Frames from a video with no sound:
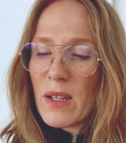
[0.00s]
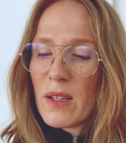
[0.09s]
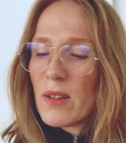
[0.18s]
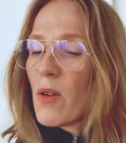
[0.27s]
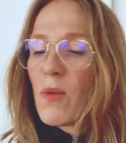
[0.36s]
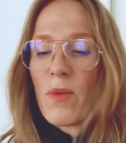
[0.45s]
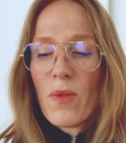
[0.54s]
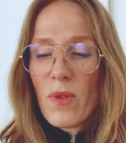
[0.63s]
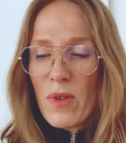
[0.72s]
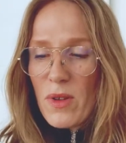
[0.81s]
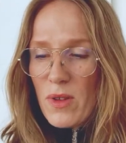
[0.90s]
No,
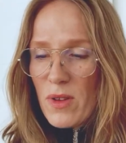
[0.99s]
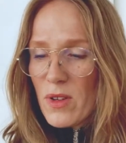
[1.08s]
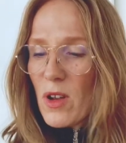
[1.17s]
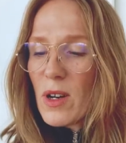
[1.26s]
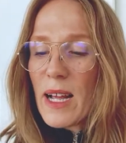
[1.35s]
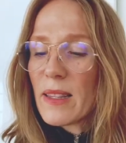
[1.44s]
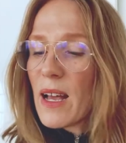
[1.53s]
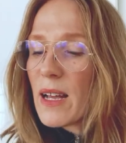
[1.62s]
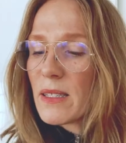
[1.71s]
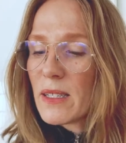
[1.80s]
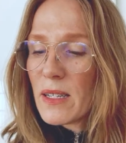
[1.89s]
not like
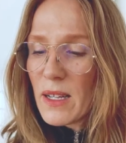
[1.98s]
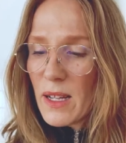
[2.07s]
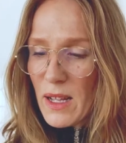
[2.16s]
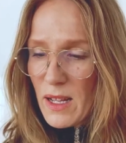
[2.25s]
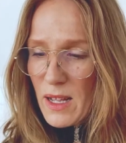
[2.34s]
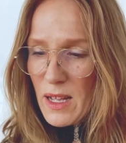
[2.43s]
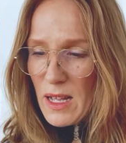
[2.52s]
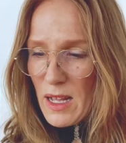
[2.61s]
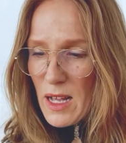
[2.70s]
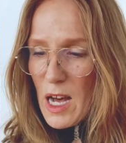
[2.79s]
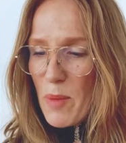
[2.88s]
that.
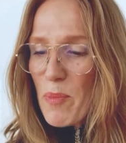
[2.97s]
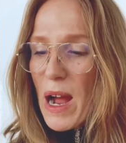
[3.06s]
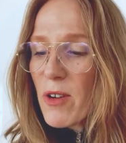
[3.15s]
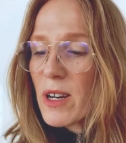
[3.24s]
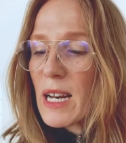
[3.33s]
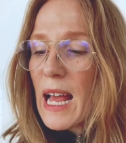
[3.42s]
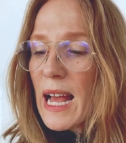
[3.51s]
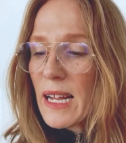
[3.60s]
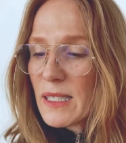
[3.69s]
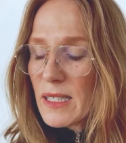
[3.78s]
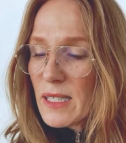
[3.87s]
A barren
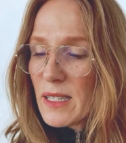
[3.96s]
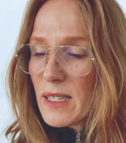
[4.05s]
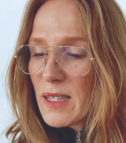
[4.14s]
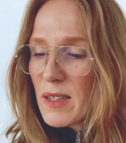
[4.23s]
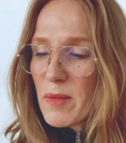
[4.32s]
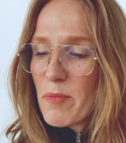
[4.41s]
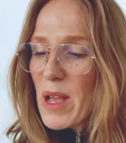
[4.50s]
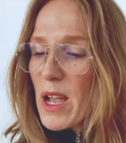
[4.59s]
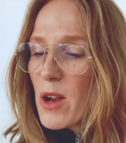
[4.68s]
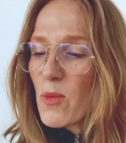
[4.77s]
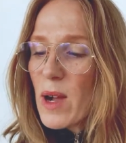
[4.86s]
land,
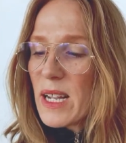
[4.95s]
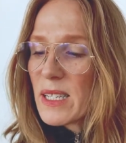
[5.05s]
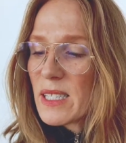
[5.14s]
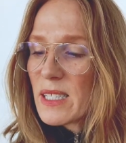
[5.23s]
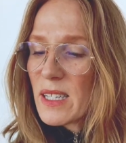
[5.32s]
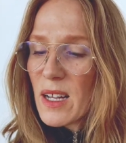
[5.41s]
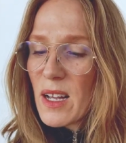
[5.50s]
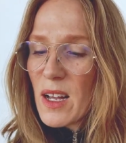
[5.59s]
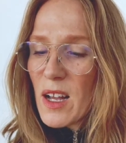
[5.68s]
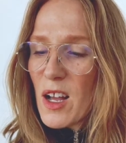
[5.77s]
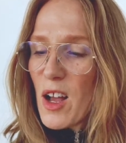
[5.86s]
bare waste,
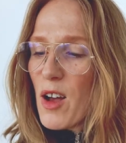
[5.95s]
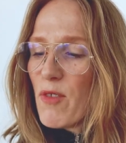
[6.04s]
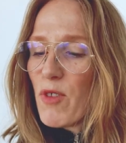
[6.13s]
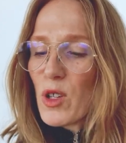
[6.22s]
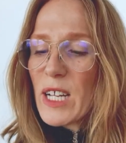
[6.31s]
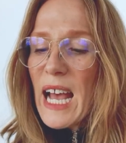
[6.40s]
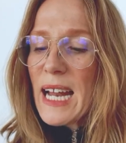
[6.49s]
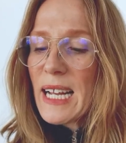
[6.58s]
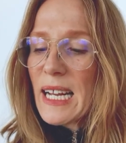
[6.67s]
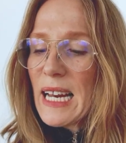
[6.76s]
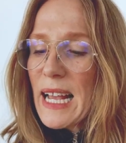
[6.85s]

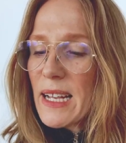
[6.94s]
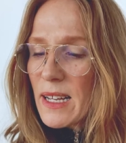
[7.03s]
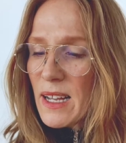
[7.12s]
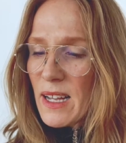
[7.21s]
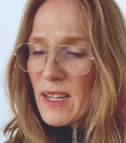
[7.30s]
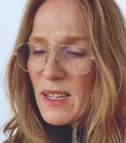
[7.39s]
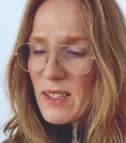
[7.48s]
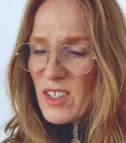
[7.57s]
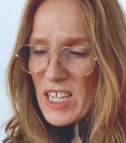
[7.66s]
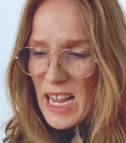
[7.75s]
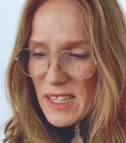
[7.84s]
volcanic lake,
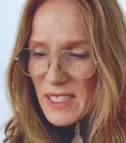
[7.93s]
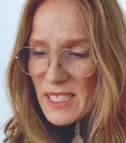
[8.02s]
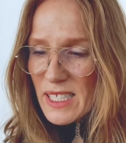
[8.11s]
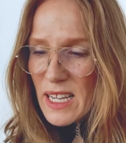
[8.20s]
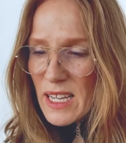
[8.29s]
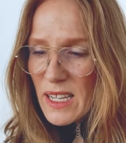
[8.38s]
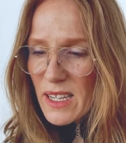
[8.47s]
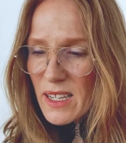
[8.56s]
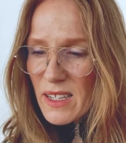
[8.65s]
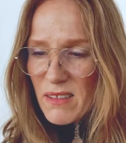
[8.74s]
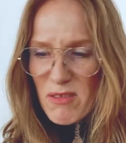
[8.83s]
the Dead Sea,
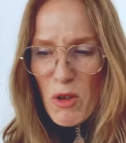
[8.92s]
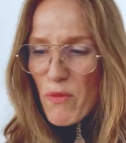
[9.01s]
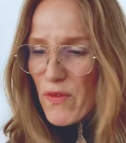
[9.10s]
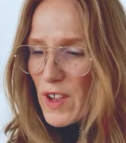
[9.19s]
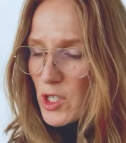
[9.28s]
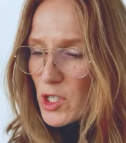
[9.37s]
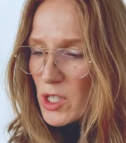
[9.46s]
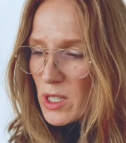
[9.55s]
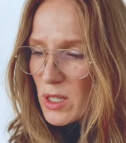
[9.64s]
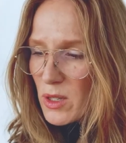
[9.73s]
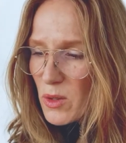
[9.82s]
no
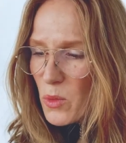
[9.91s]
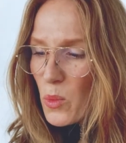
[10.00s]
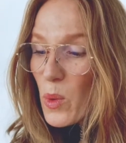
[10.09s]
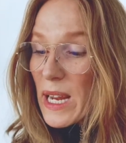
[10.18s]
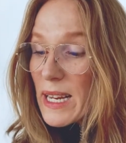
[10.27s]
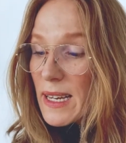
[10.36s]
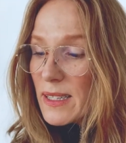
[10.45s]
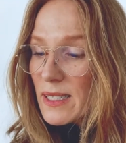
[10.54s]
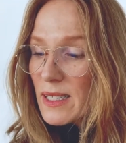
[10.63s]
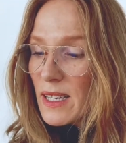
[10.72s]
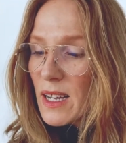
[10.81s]
fish,
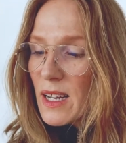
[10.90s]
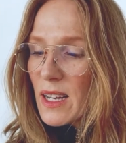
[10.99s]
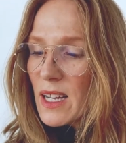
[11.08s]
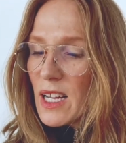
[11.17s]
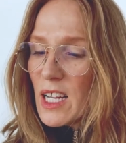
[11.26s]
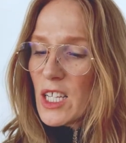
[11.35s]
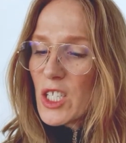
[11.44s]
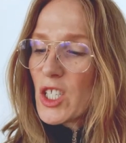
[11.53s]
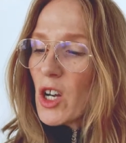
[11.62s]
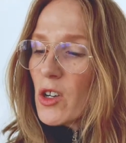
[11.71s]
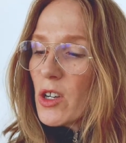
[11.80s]
weedless,
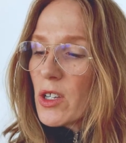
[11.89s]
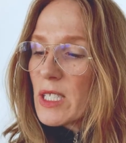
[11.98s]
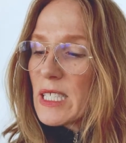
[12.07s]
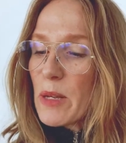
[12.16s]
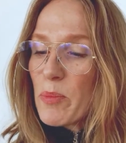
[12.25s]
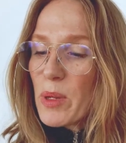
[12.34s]
sunk deep